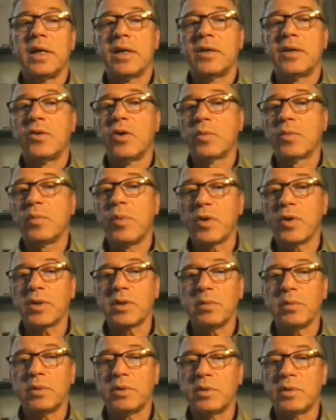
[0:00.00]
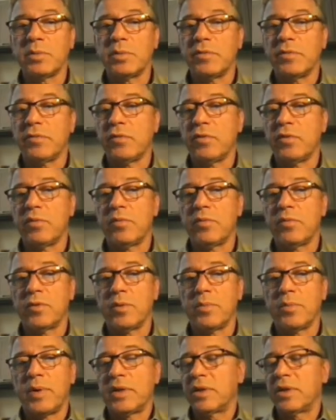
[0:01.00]
Not possible to perform
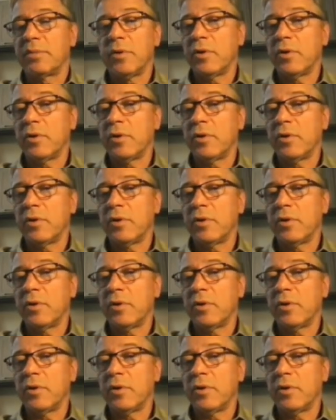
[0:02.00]
repeated